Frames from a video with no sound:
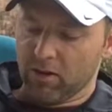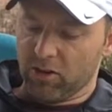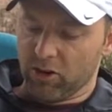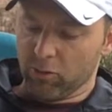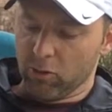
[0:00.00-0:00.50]

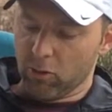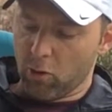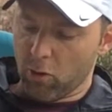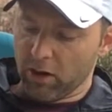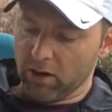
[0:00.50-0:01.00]
She threw her
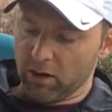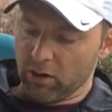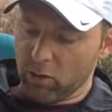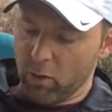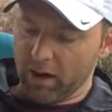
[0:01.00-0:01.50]

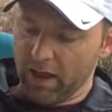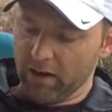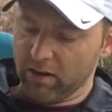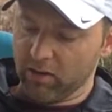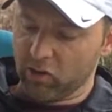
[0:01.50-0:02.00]
coin
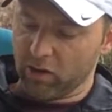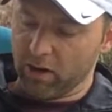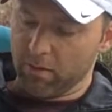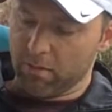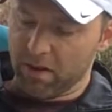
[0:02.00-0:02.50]
into the
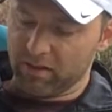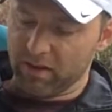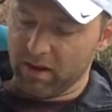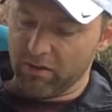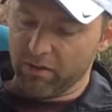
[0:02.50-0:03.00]
street, but
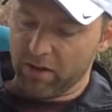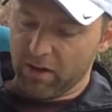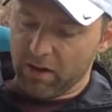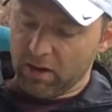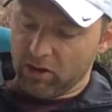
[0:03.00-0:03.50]
instead of
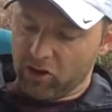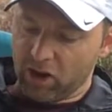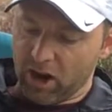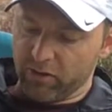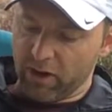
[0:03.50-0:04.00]

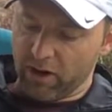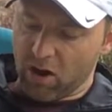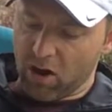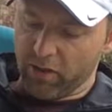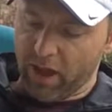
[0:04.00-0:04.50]
shattering
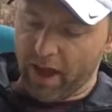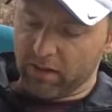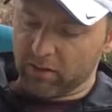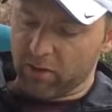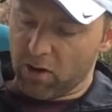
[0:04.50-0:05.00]
on the
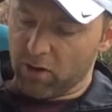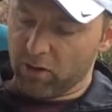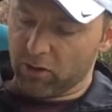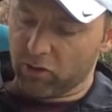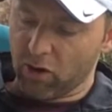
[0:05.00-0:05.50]
asphalt,
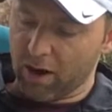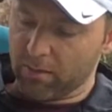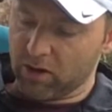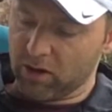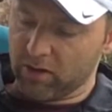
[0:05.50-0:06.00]
the
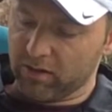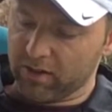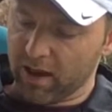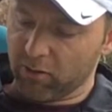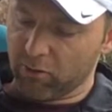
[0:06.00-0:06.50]
drachma
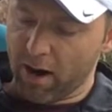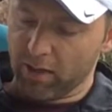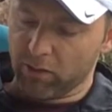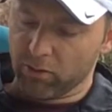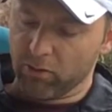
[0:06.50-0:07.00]
sank right
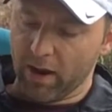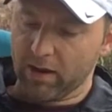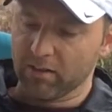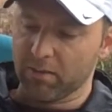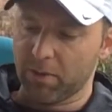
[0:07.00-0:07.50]
through and
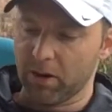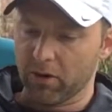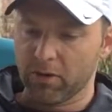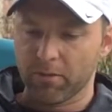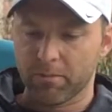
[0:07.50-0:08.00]

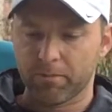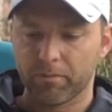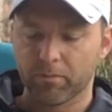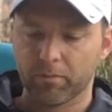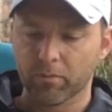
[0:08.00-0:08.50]
disappeared.
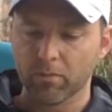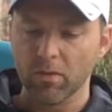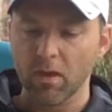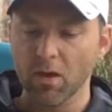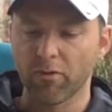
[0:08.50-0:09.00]

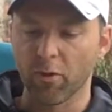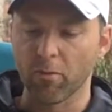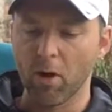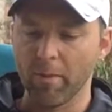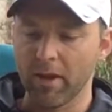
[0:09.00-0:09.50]
For a
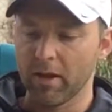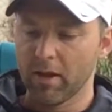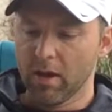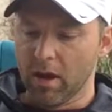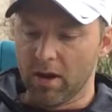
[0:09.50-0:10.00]
moment,
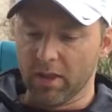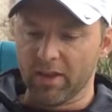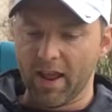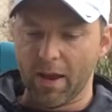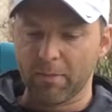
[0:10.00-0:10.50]

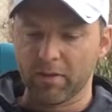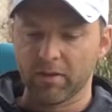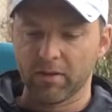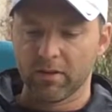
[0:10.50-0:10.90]
nothing happened.